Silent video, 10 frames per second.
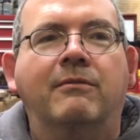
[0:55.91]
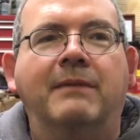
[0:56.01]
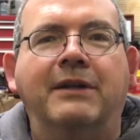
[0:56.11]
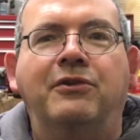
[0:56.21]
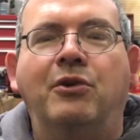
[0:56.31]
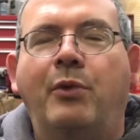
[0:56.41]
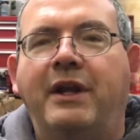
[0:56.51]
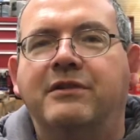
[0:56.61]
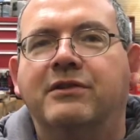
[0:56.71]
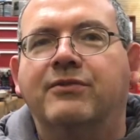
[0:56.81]
my two
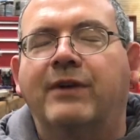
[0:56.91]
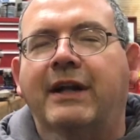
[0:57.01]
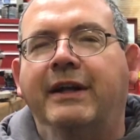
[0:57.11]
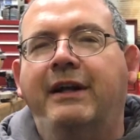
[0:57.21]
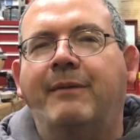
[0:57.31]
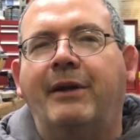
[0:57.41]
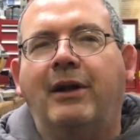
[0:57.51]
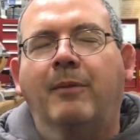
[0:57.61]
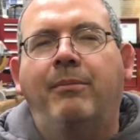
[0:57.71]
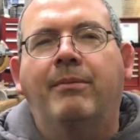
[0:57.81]
weeks is finally coming
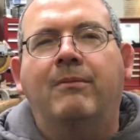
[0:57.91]
up